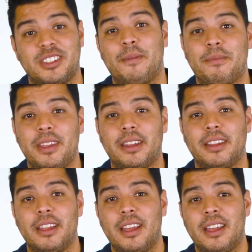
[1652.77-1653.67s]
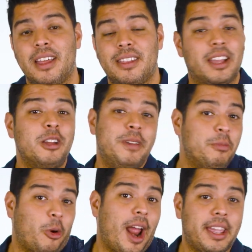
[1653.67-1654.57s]
something that could be
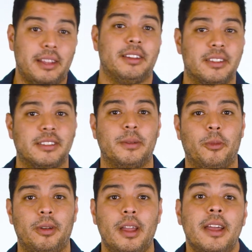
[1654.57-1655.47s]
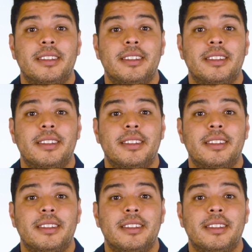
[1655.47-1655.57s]
miraculous to someone,